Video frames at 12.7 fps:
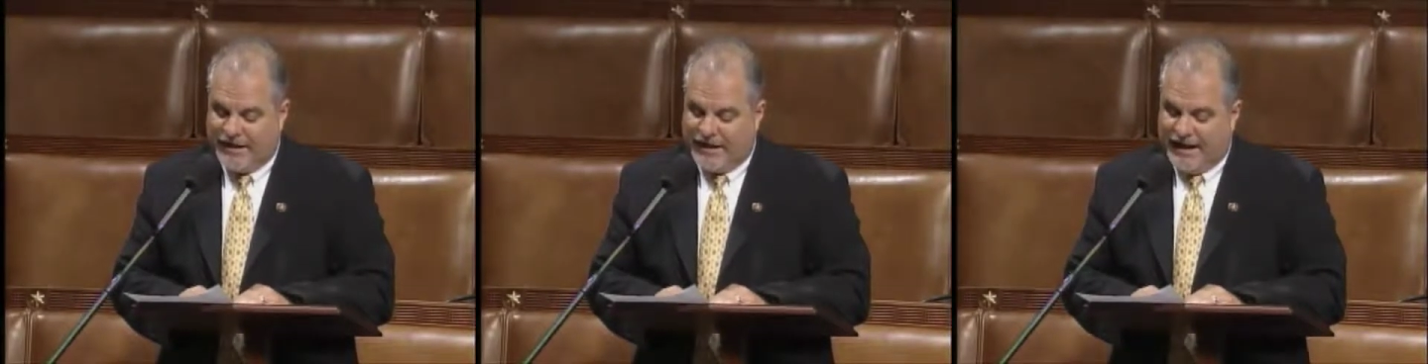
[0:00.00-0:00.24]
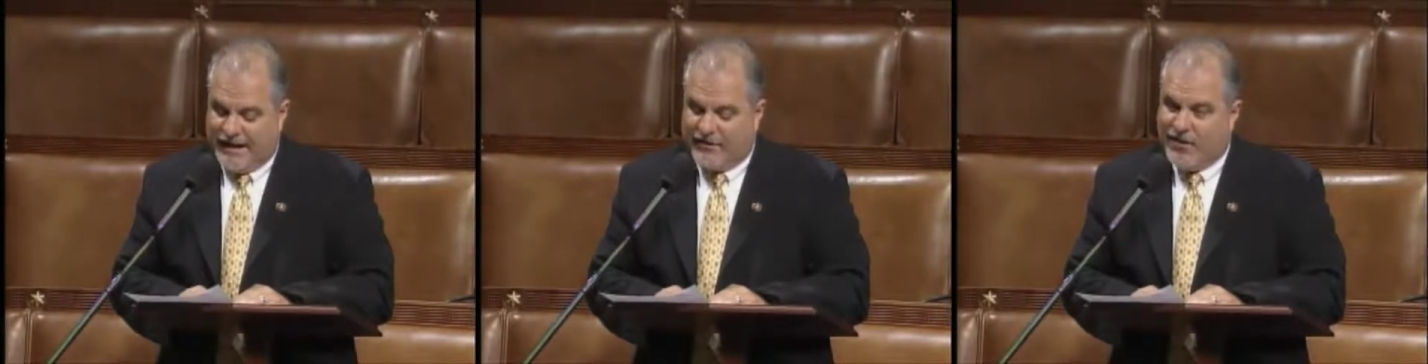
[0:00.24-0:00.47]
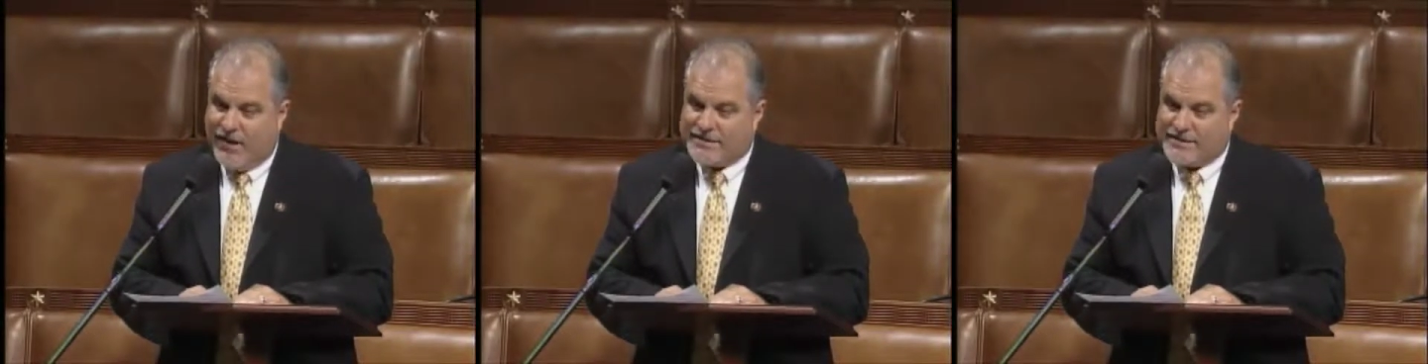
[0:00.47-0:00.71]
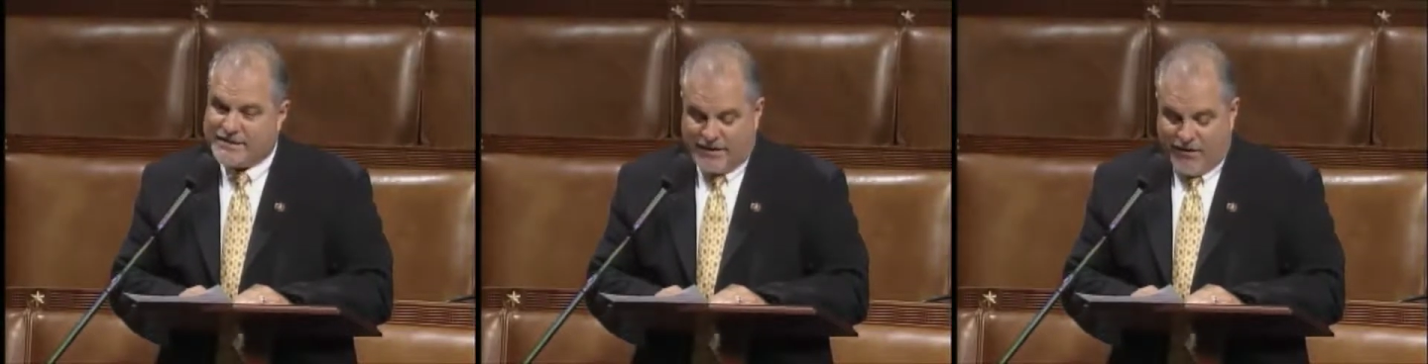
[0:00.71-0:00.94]
and
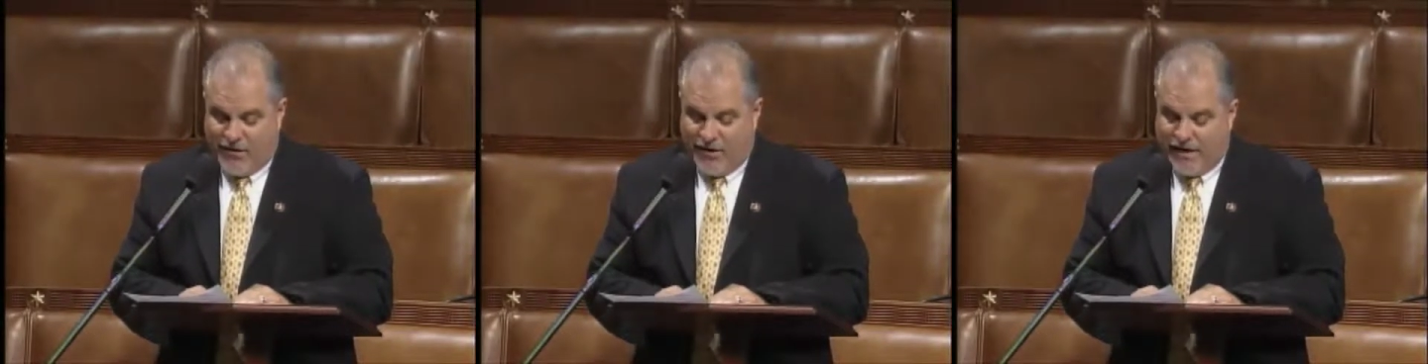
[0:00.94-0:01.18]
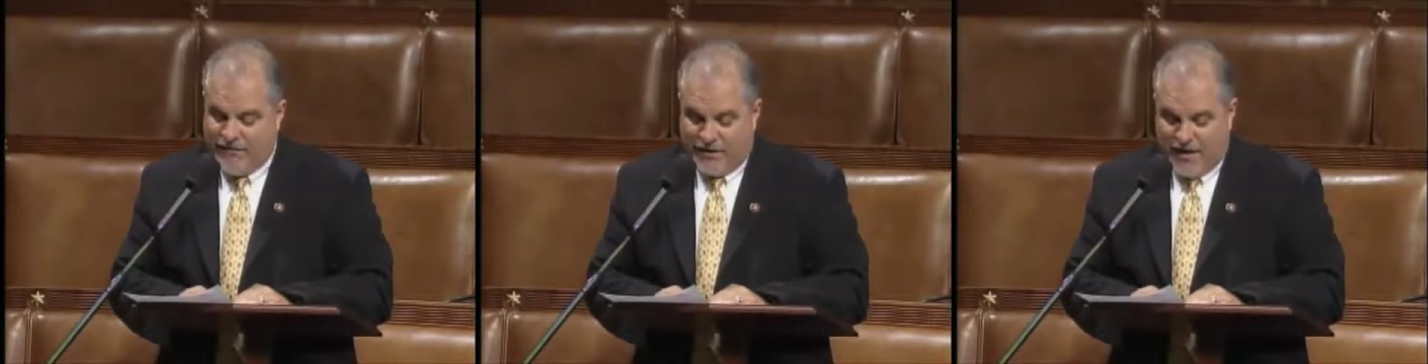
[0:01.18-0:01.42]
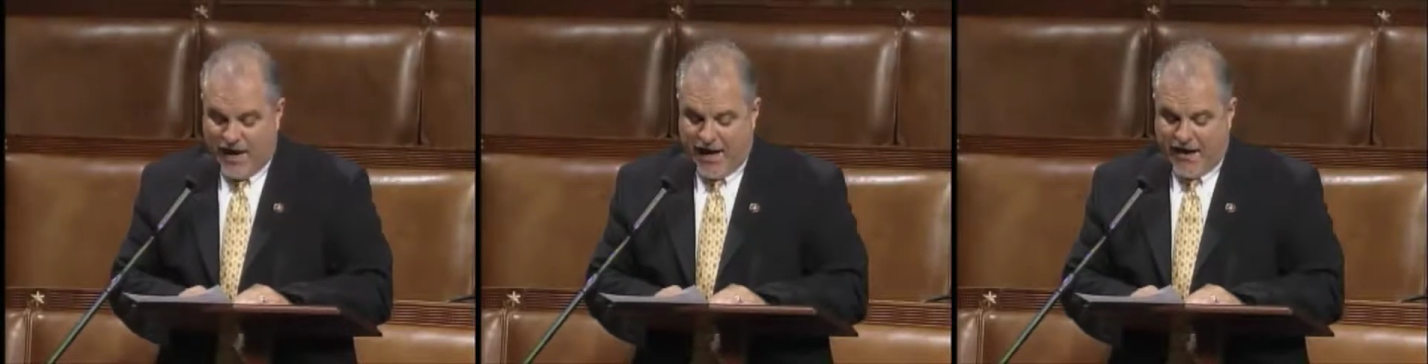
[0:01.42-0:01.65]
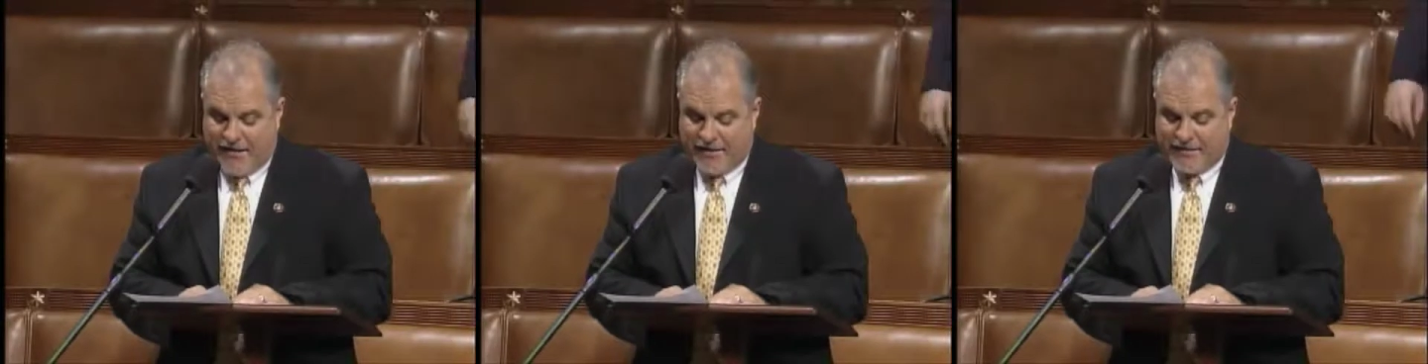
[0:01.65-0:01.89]
costs are even
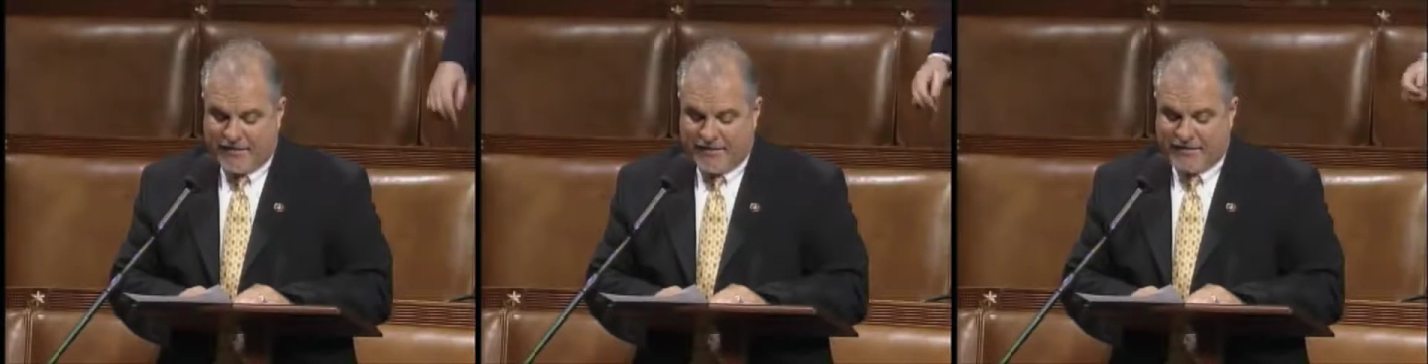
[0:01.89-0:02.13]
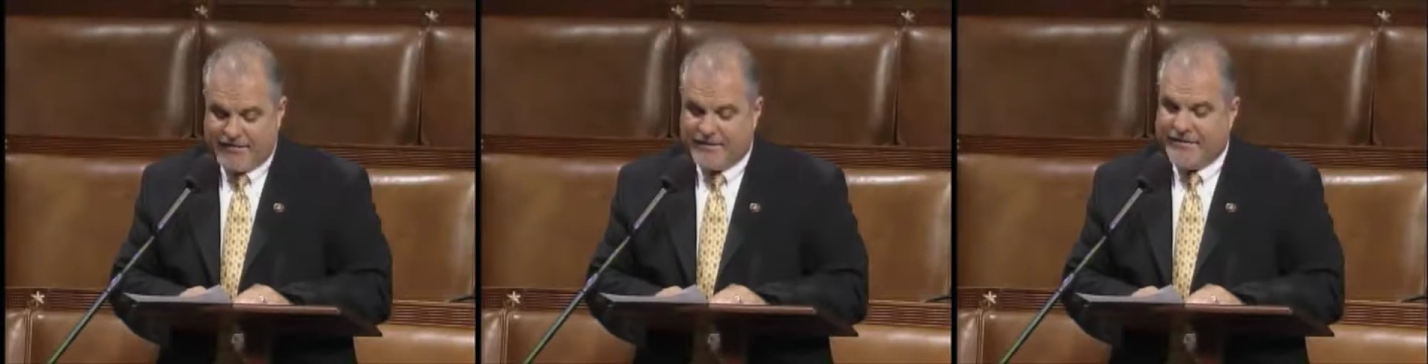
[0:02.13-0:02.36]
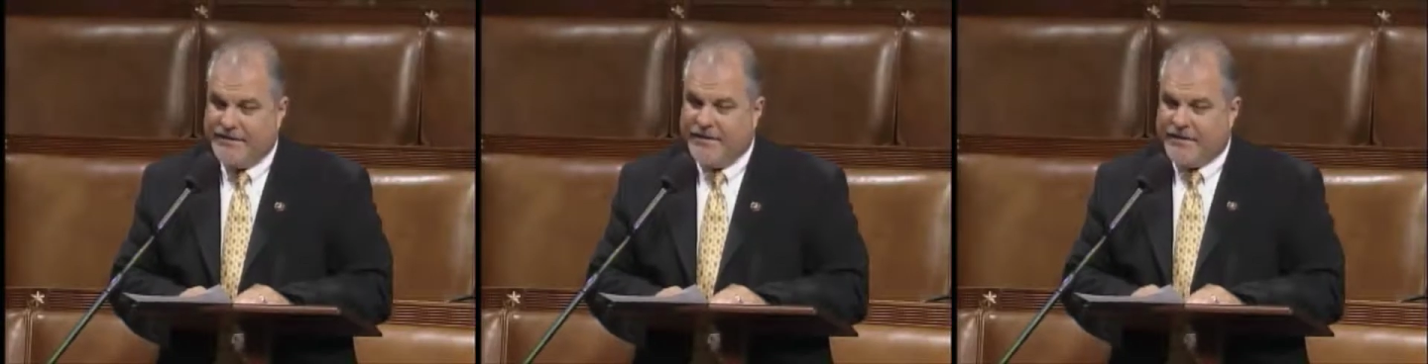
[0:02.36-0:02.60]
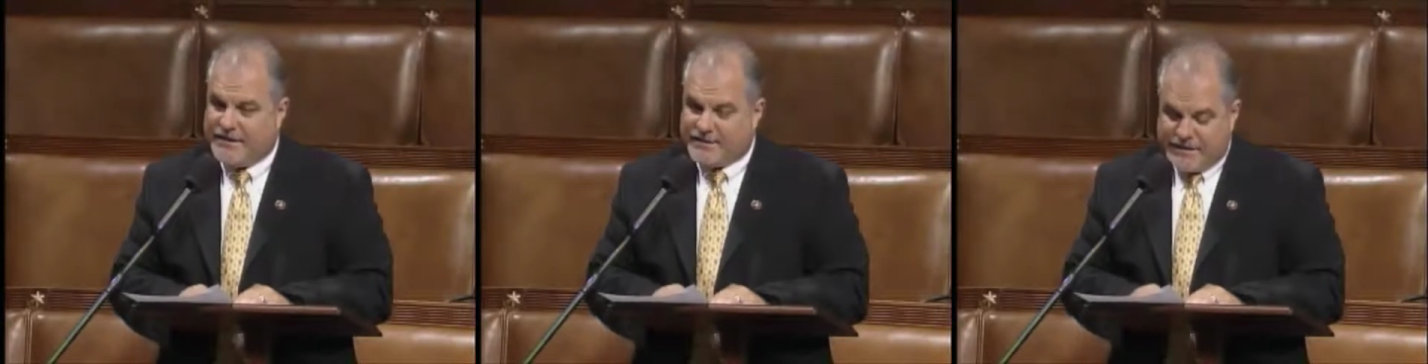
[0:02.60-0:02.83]
higher.
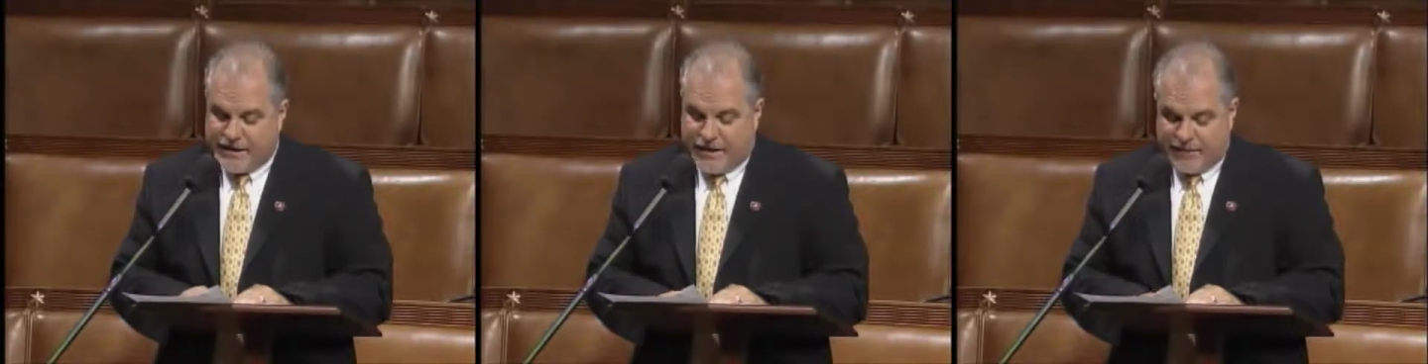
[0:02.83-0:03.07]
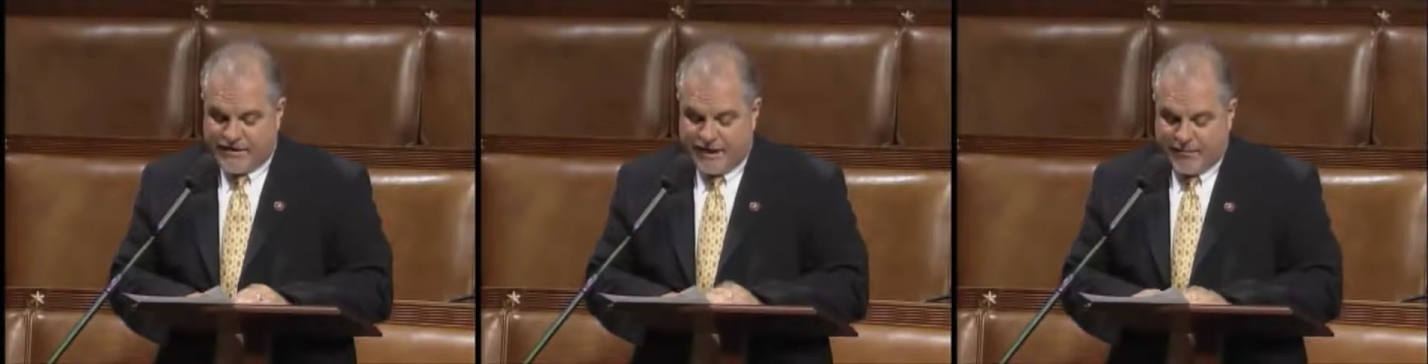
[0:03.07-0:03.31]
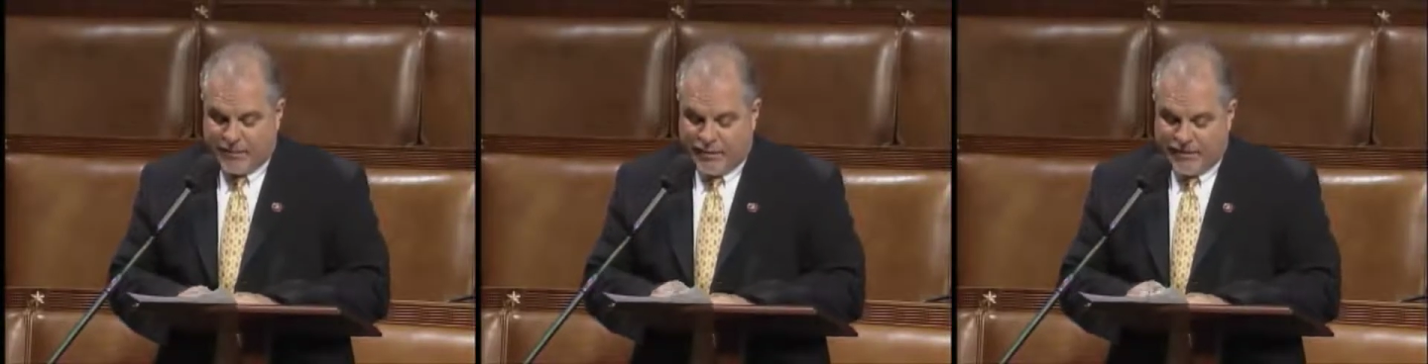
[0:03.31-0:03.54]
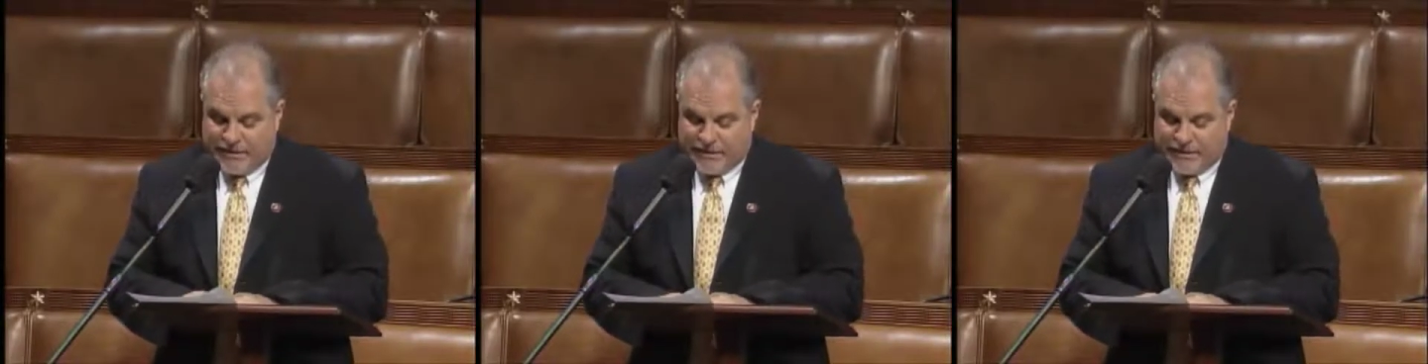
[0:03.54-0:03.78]
This is
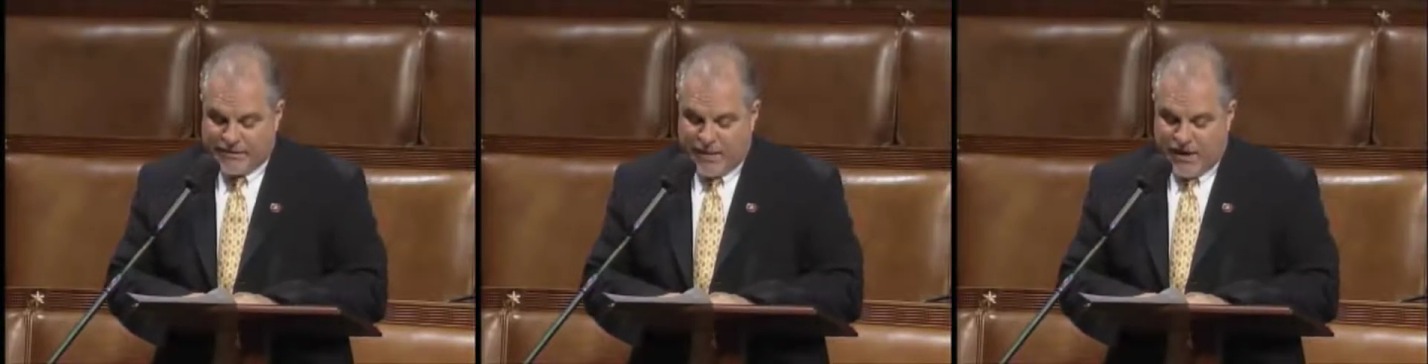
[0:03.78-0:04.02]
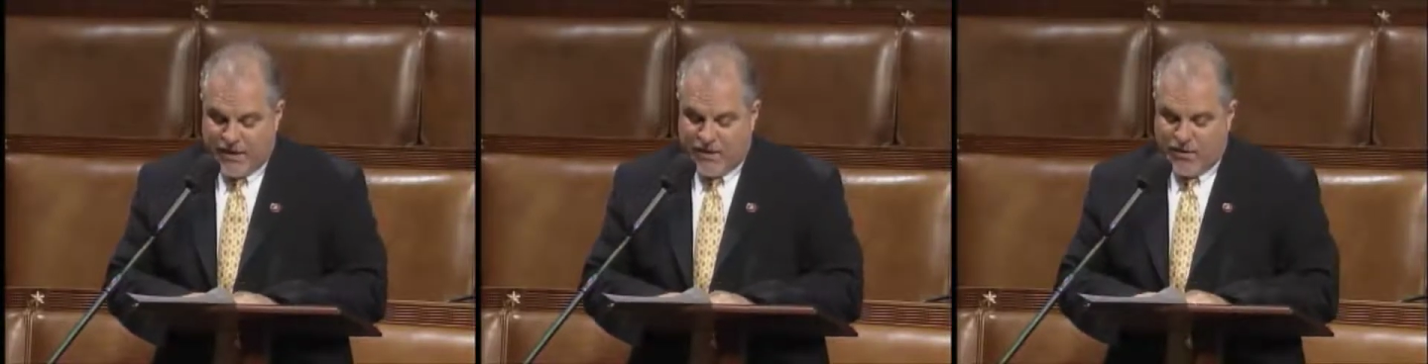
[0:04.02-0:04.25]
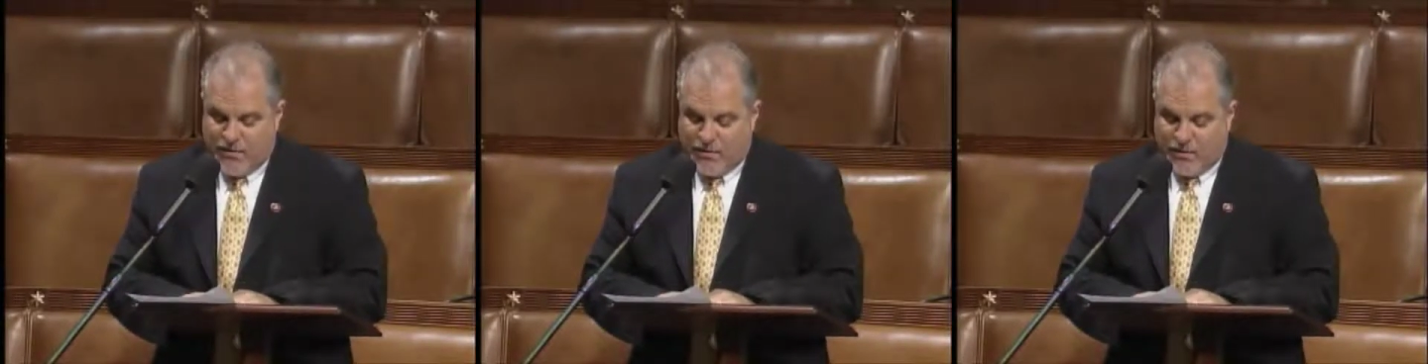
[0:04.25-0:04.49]
unacceptable, Mr. Speaker.